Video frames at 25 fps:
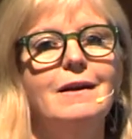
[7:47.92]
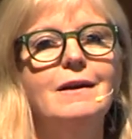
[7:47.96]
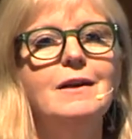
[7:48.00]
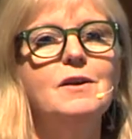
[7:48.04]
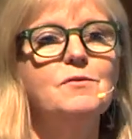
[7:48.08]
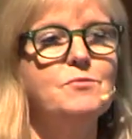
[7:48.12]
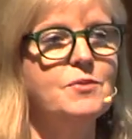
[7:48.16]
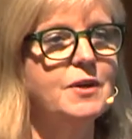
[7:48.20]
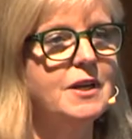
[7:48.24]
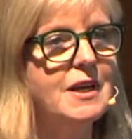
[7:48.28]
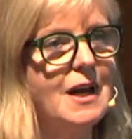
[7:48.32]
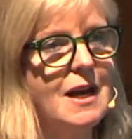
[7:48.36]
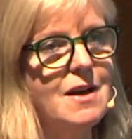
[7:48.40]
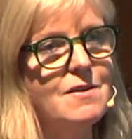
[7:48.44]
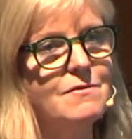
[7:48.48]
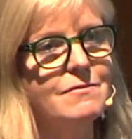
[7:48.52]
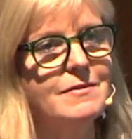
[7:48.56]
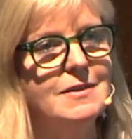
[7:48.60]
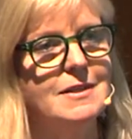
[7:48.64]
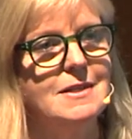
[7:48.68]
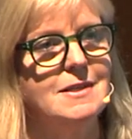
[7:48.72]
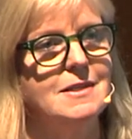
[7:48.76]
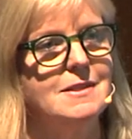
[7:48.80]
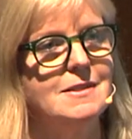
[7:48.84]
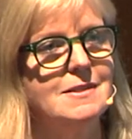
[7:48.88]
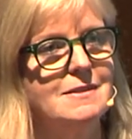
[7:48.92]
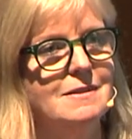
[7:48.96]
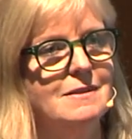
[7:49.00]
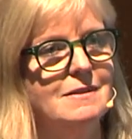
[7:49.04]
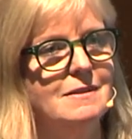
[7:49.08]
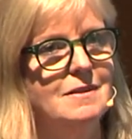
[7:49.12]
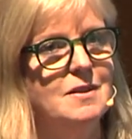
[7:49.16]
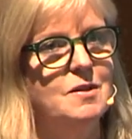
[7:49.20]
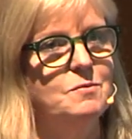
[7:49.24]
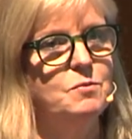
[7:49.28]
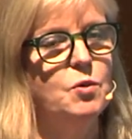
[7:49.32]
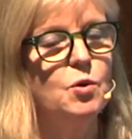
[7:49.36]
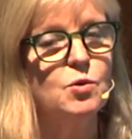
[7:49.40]
if we gave these
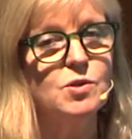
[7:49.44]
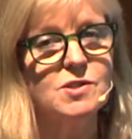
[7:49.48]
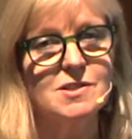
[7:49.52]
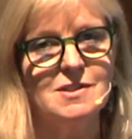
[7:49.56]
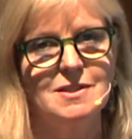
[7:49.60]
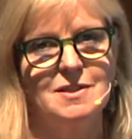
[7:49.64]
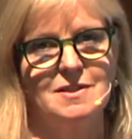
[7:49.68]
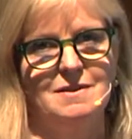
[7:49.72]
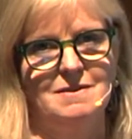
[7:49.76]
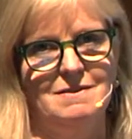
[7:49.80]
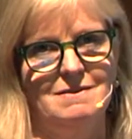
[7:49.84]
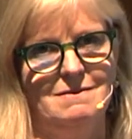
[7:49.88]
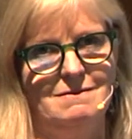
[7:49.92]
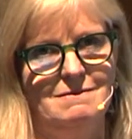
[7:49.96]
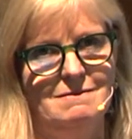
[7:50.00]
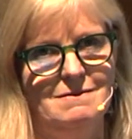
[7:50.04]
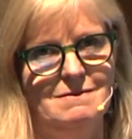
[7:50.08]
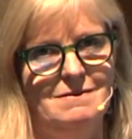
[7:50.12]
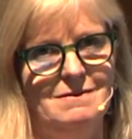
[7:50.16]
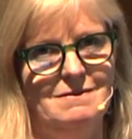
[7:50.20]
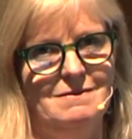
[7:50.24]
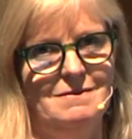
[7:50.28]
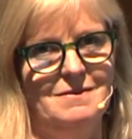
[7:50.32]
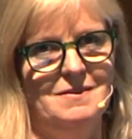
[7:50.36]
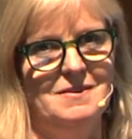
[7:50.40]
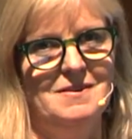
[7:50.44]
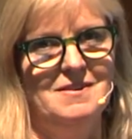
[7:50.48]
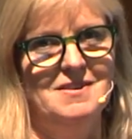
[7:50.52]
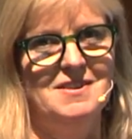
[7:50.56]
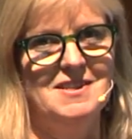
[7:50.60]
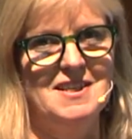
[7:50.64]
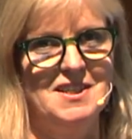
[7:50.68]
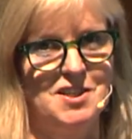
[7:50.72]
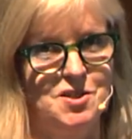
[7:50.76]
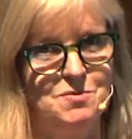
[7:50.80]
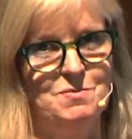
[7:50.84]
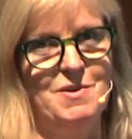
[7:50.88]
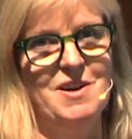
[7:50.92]
porcelain
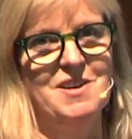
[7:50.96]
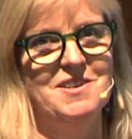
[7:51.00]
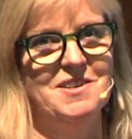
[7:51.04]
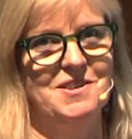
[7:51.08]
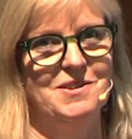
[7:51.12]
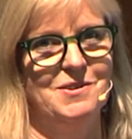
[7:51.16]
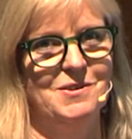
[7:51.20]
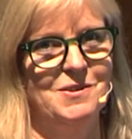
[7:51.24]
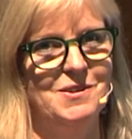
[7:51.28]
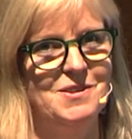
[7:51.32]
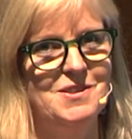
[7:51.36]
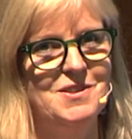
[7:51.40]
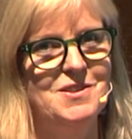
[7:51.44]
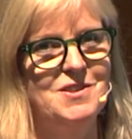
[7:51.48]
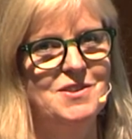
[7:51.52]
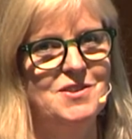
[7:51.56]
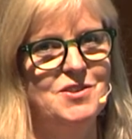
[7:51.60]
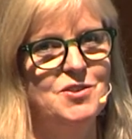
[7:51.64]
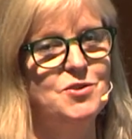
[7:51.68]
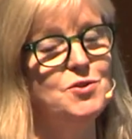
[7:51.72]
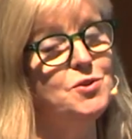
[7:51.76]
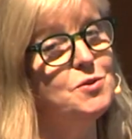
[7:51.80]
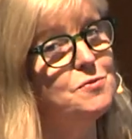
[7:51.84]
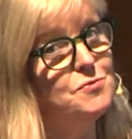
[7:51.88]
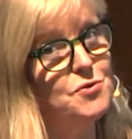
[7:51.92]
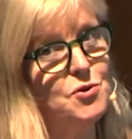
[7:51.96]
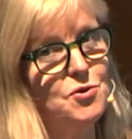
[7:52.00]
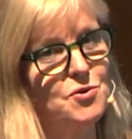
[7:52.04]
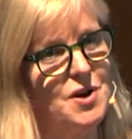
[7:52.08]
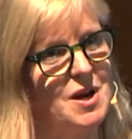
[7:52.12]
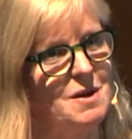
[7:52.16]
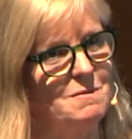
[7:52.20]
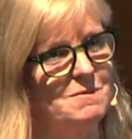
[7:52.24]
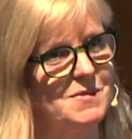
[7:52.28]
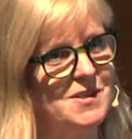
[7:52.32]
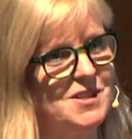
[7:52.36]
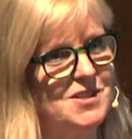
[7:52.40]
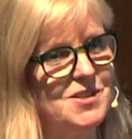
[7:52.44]
dust particles to the
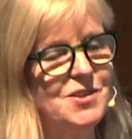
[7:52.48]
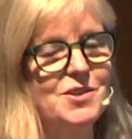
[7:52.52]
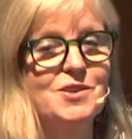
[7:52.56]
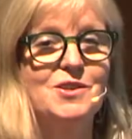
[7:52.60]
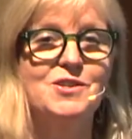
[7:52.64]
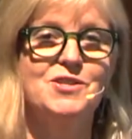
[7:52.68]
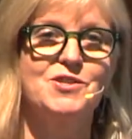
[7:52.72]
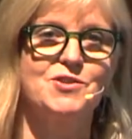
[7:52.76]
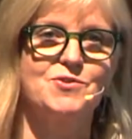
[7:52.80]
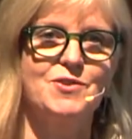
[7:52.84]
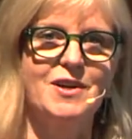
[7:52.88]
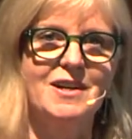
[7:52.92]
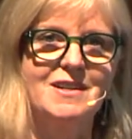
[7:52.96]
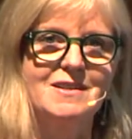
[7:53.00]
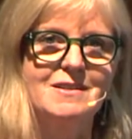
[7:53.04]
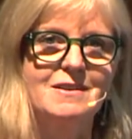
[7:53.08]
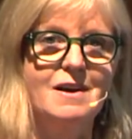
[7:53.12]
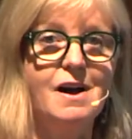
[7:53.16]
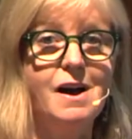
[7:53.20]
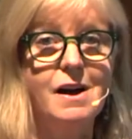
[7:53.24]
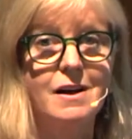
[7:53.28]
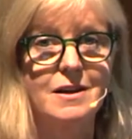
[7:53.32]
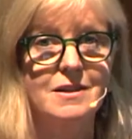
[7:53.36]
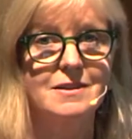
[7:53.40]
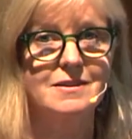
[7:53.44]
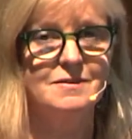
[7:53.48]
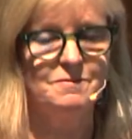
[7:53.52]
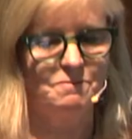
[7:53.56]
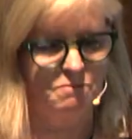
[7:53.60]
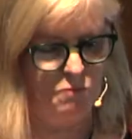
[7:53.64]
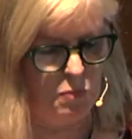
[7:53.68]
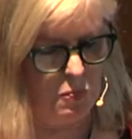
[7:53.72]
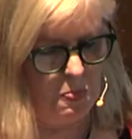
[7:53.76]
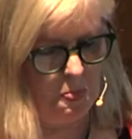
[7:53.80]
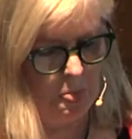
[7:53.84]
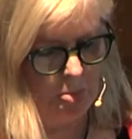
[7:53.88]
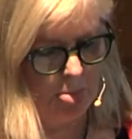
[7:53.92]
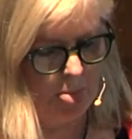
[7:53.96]
forams to construct art.
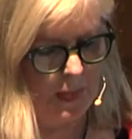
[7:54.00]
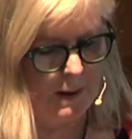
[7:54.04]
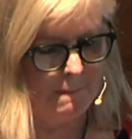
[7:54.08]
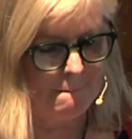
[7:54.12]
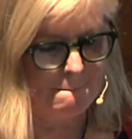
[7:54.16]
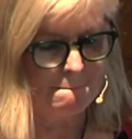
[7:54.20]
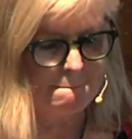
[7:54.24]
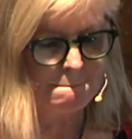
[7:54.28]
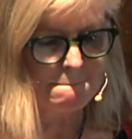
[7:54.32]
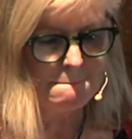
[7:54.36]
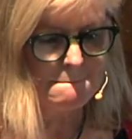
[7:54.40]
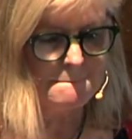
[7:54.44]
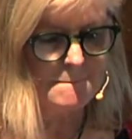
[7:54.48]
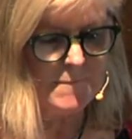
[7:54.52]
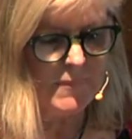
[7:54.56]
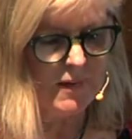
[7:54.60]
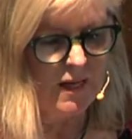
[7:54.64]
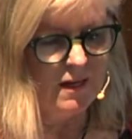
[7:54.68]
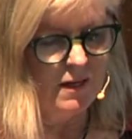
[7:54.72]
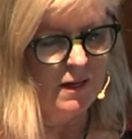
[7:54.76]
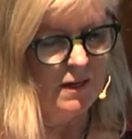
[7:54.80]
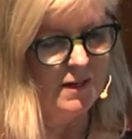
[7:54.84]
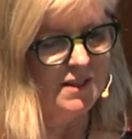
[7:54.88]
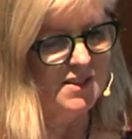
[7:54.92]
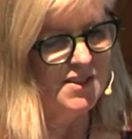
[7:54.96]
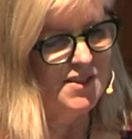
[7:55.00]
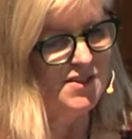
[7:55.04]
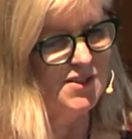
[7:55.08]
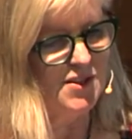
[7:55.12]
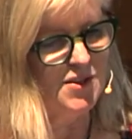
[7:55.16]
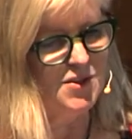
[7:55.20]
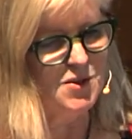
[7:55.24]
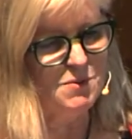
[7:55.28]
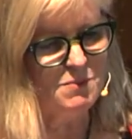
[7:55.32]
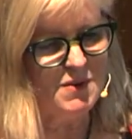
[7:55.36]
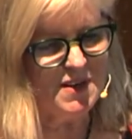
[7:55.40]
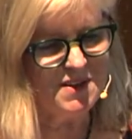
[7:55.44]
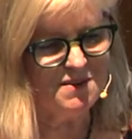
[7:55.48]

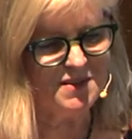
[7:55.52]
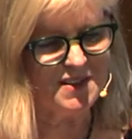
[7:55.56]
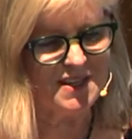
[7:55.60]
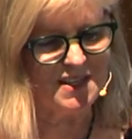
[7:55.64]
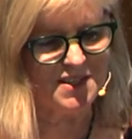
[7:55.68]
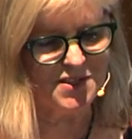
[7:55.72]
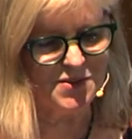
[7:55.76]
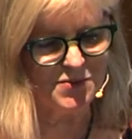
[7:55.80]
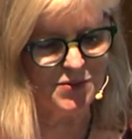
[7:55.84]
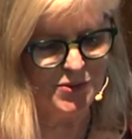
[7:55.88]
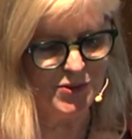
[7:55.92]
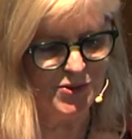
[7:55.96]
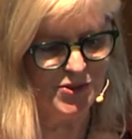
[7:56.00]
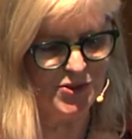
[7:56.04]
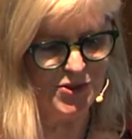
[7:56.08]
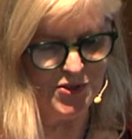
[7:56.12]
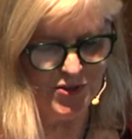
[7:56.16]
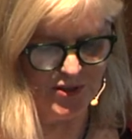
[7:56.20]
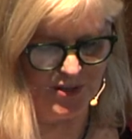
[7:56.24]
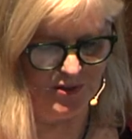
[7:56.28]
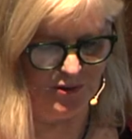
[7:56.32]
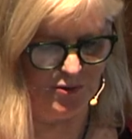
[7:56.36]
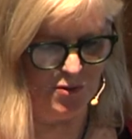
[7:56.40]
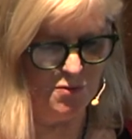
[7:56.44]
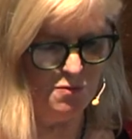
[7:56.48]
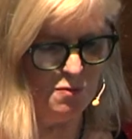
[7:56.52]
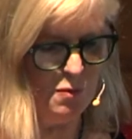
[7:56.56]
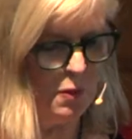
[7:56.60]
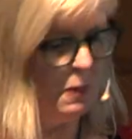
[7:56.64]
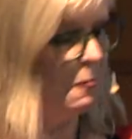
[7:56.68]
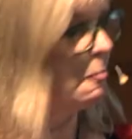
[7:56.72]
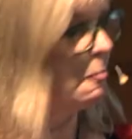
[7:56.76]
So to bring things full circle,